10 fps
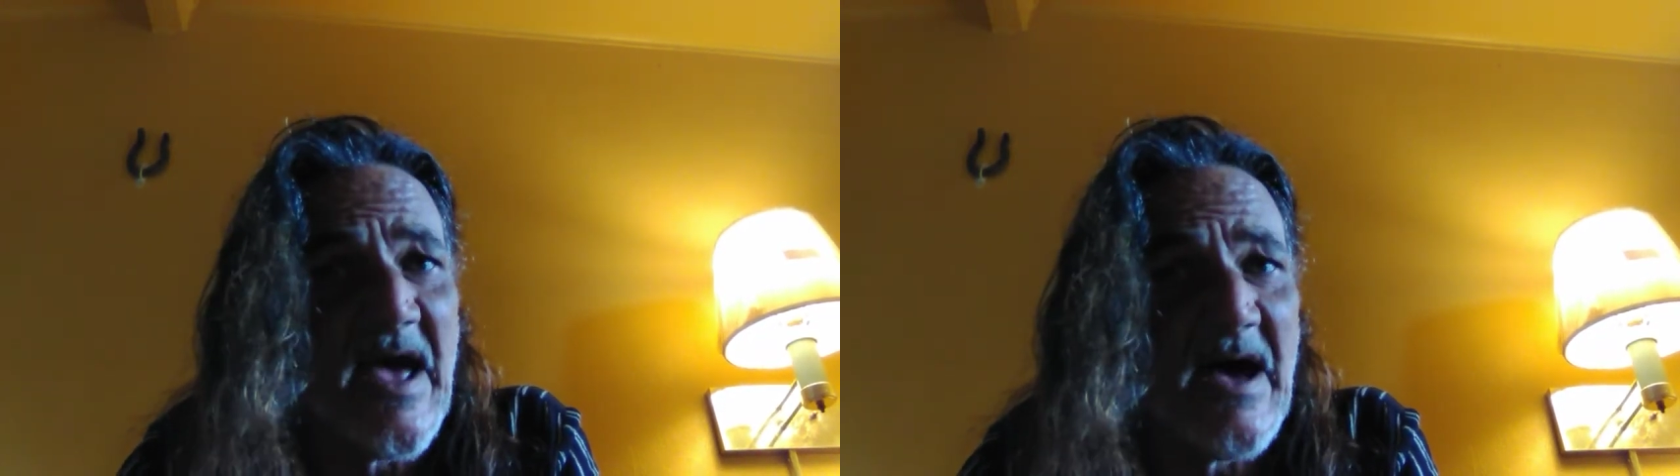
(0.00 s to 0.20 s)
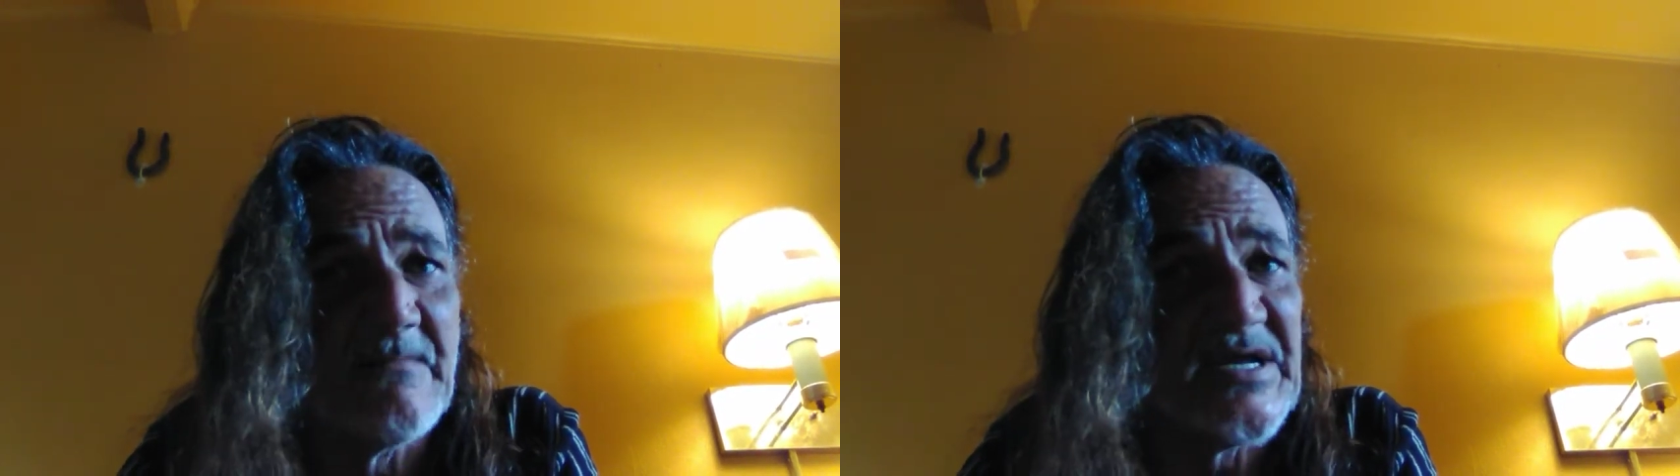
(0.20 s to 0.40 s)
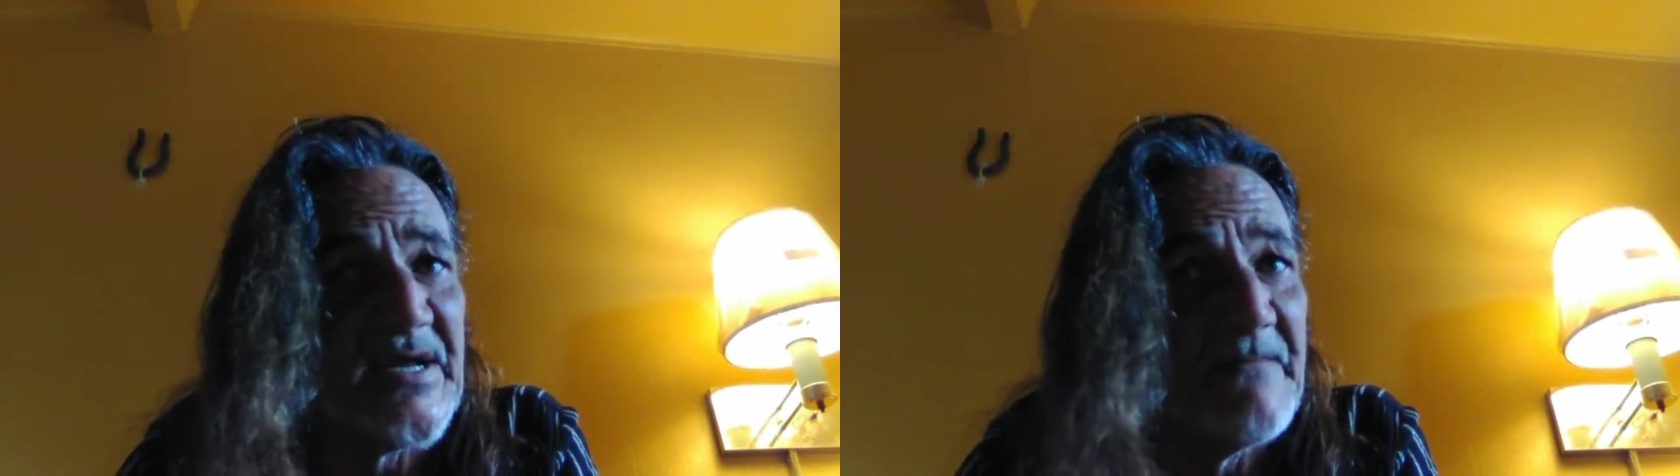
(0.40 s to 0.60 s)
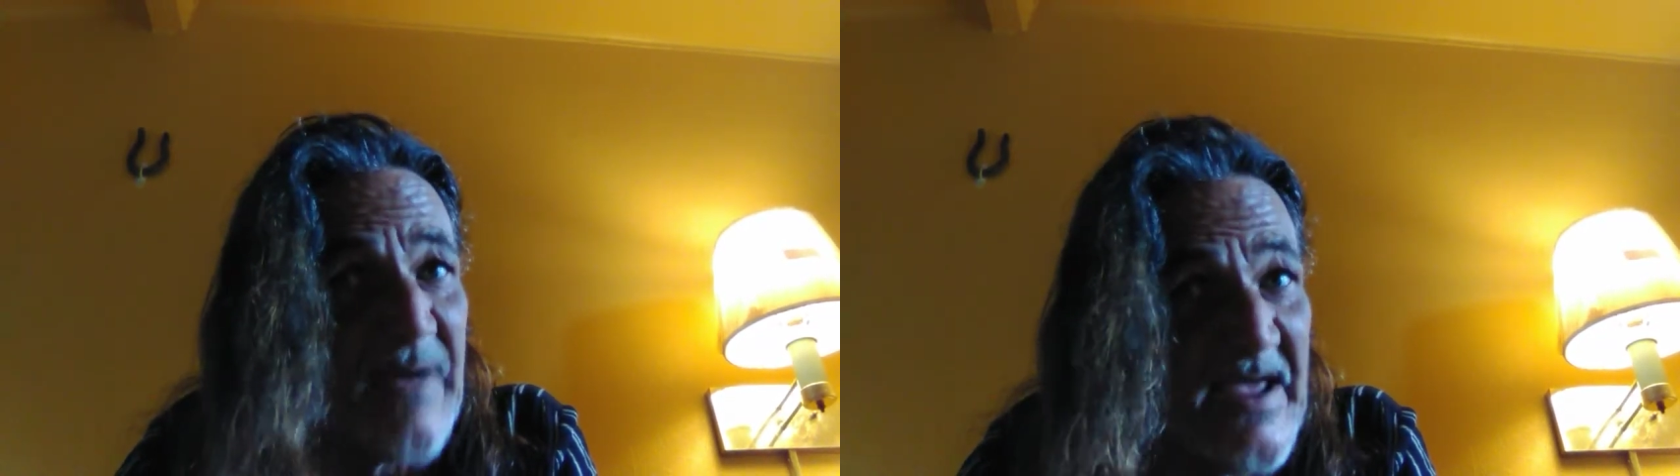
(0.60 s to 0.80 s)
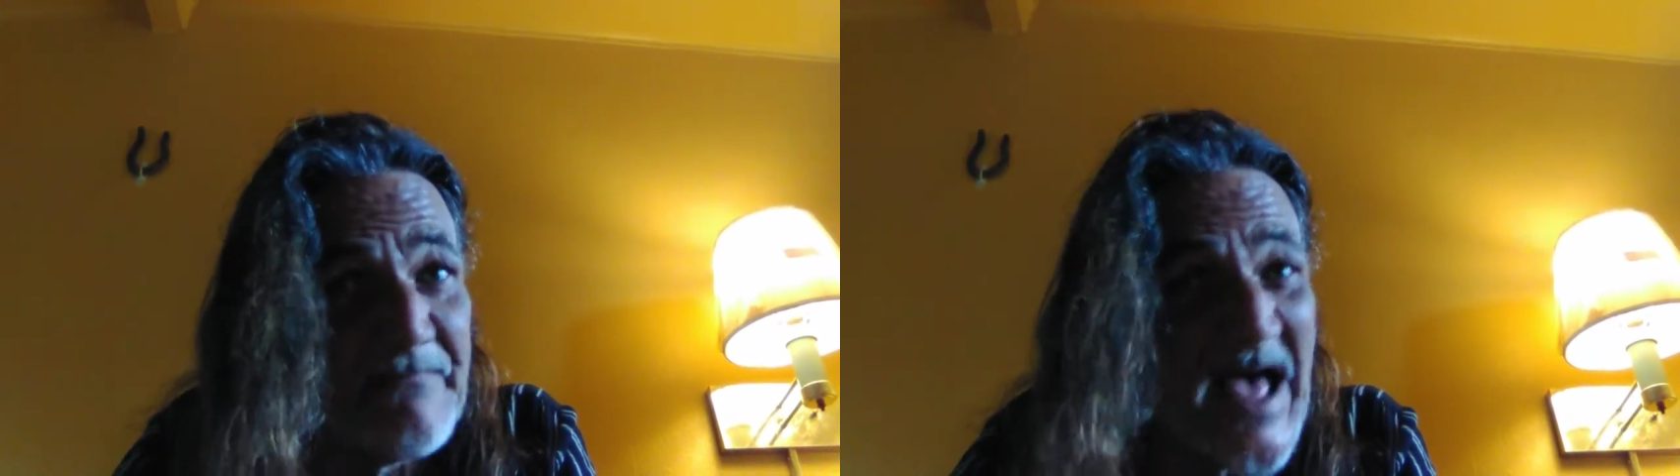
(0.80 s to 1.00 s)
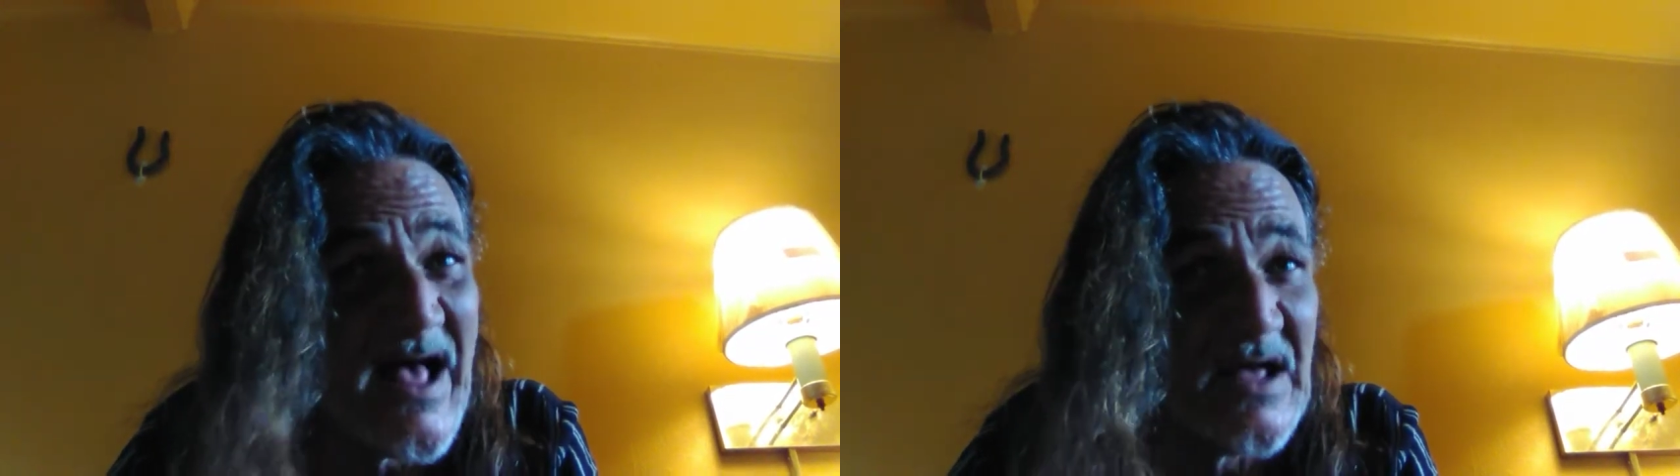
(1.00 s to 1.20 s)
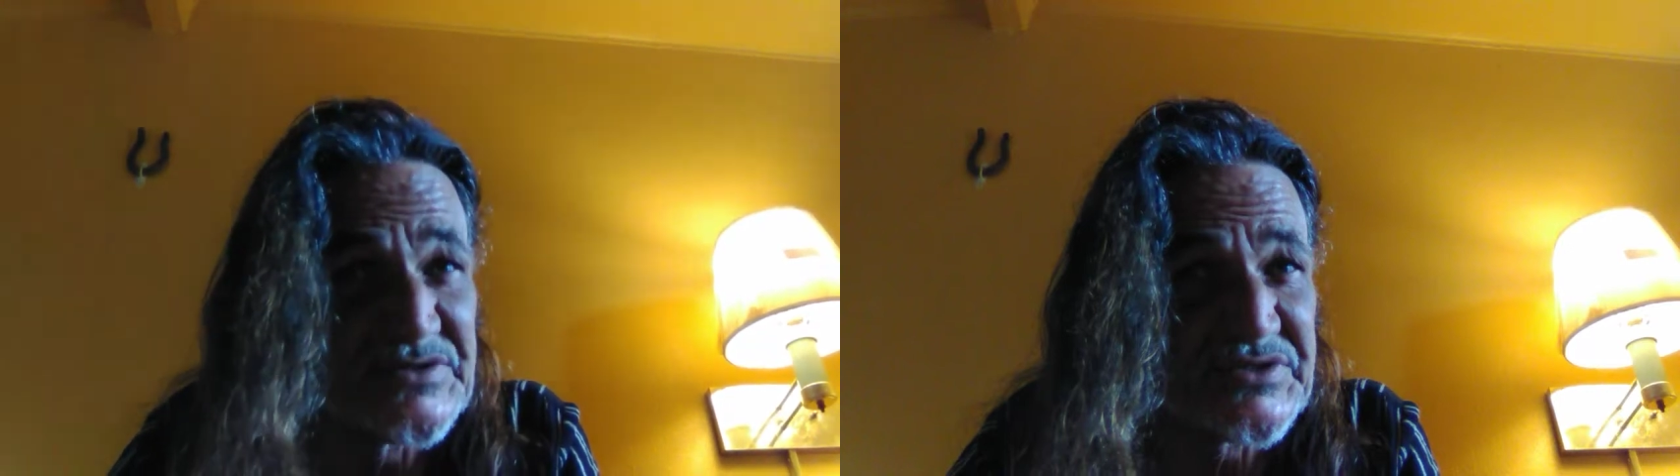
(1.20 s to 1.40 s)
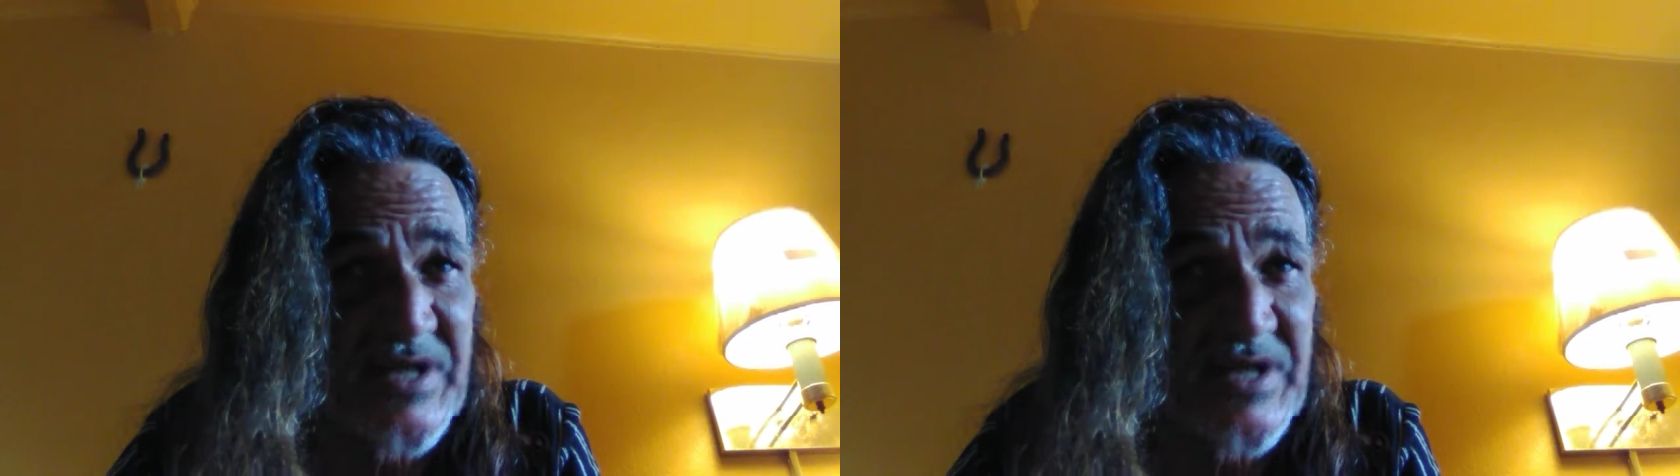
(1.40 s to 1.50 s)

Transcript: PayPals